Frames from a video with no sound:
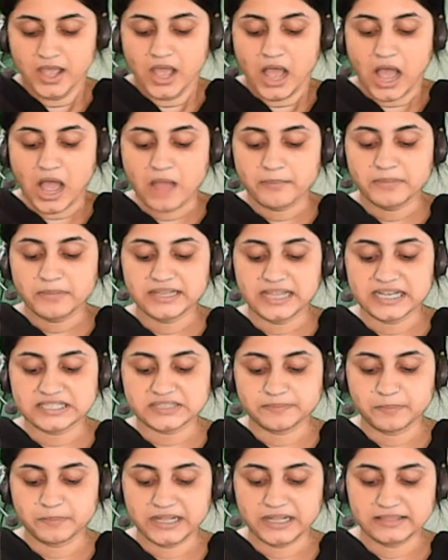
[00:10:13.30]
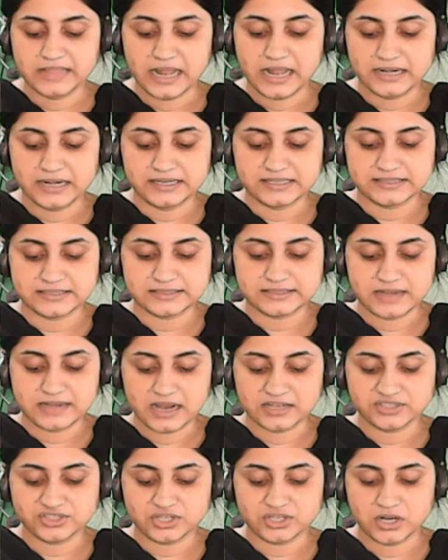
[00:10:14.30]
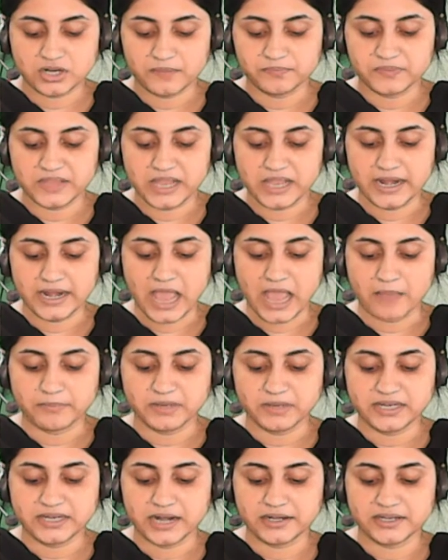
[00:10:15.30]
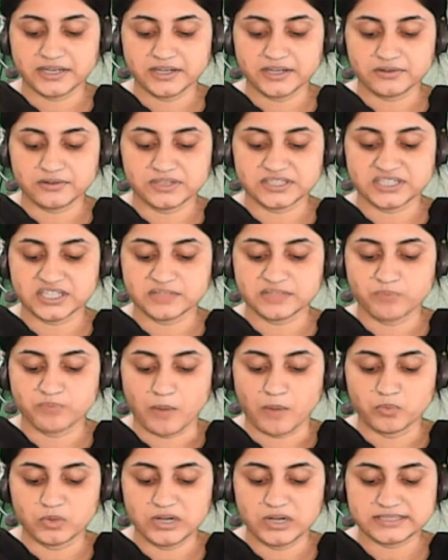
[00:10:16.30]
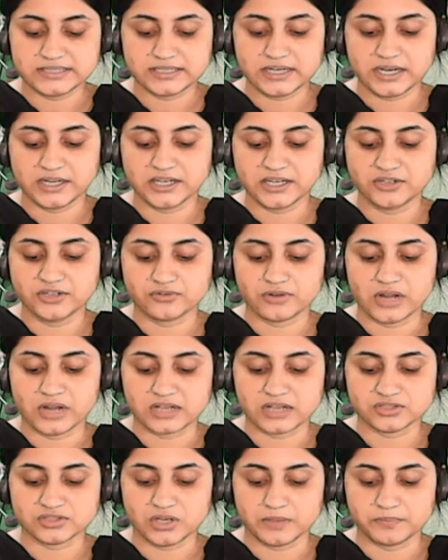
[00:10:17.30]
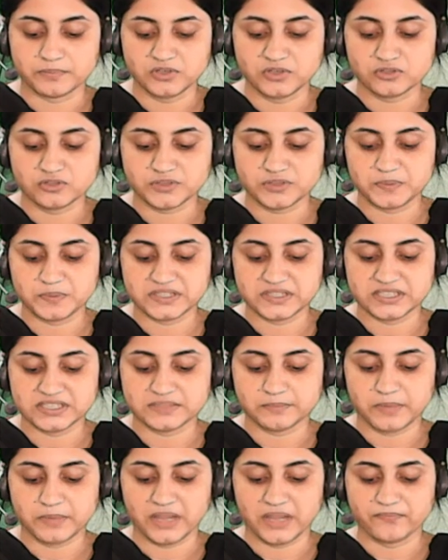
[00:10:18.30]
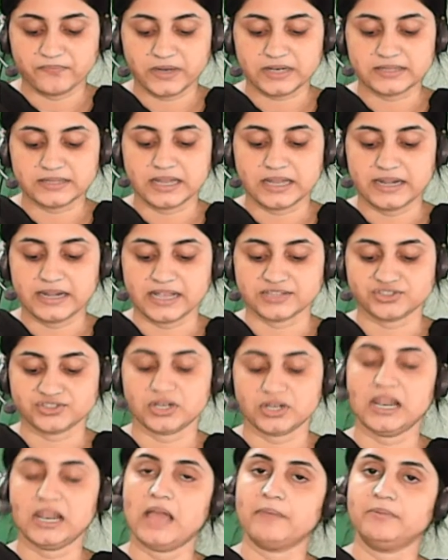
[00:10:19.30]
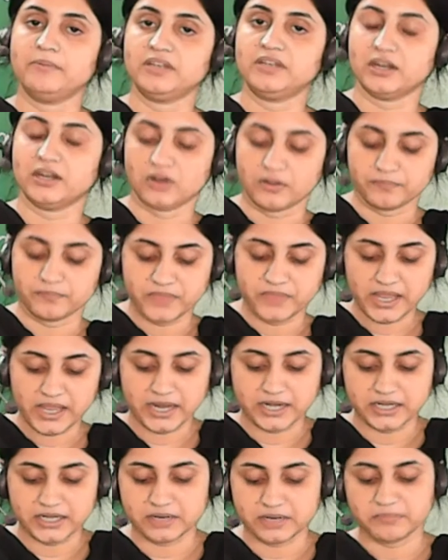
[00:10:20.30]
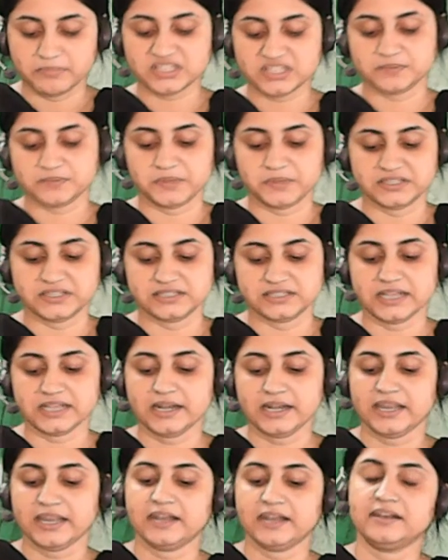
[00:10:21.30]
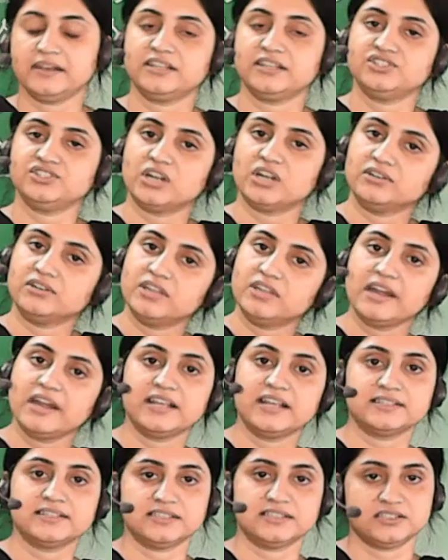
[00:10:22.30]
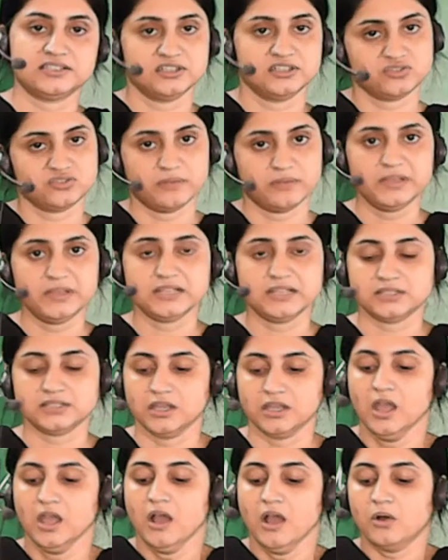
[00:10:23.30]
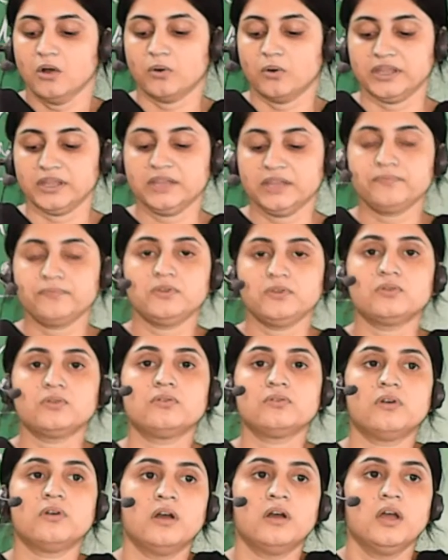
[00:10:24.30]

Ahmed explained that destruction of their habitat, increasing population and introduction of new species may affect the natural habitat of the endemic species and endanger their existence, obviously. Oh, if you